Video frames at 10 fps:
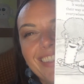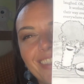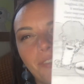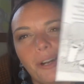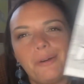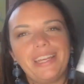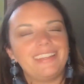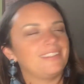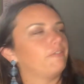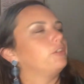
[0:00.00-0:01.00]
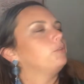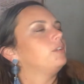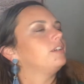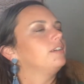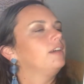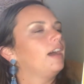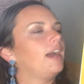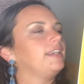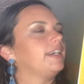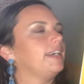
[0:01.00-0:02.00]
throwing his food.
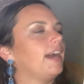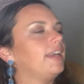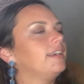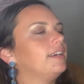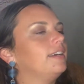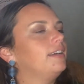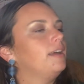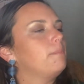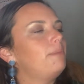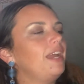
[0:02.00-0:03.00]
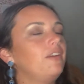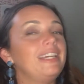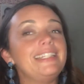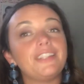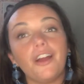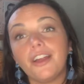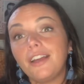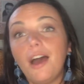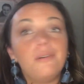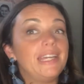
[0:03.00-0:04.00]
Ay, ay, ay. Berries are
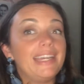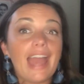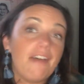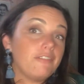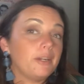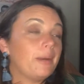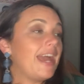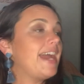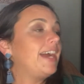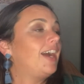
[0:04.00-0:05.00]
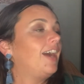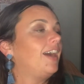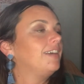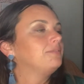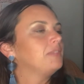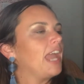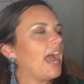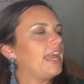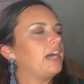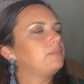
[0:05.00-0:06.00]
going everywhere.
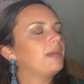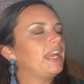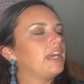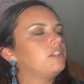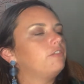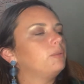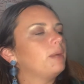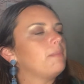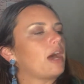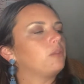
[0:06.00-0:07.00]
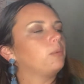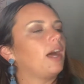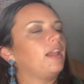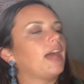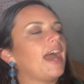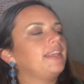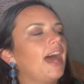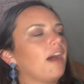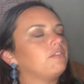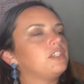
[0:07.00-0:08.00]
I held my hand over my mouth while I
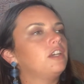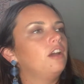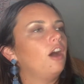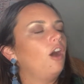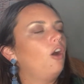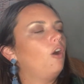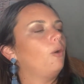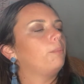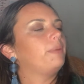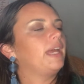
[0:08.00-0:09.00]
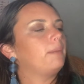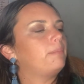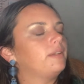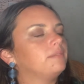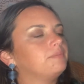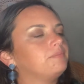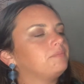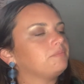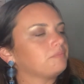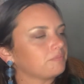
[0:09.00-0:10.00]
laughed. Oh, Pip.
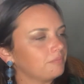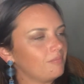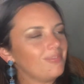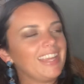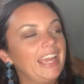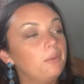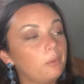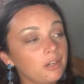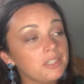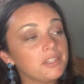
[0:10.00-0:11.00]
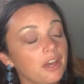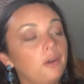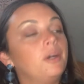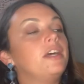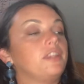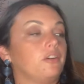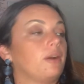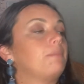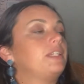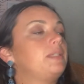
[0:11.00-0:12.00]
It worked, though. The
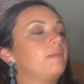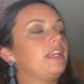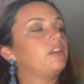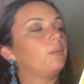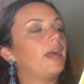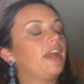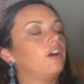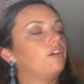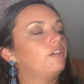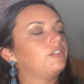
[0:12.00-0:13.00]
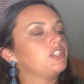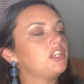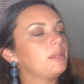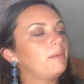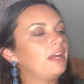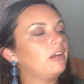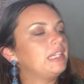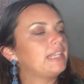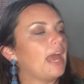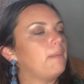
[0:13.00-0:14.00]
Grumplets made their way over to the
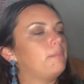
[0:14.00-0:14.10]
berries, and